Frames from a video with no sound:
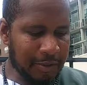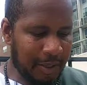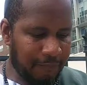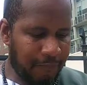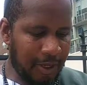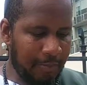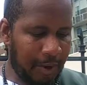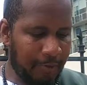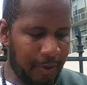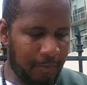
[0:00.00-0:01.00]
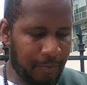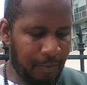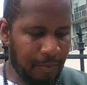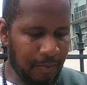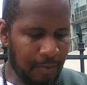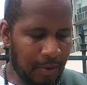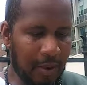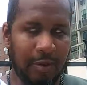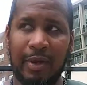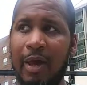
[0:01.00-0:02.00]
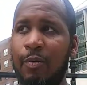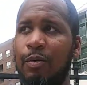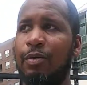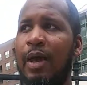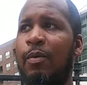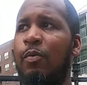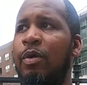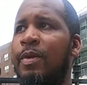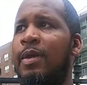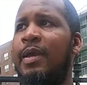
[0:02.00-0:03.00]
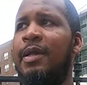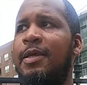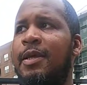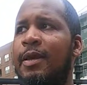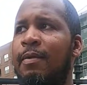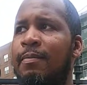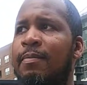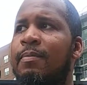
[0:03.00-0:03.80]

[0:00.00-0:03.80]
that feed my people. You got women at the camp.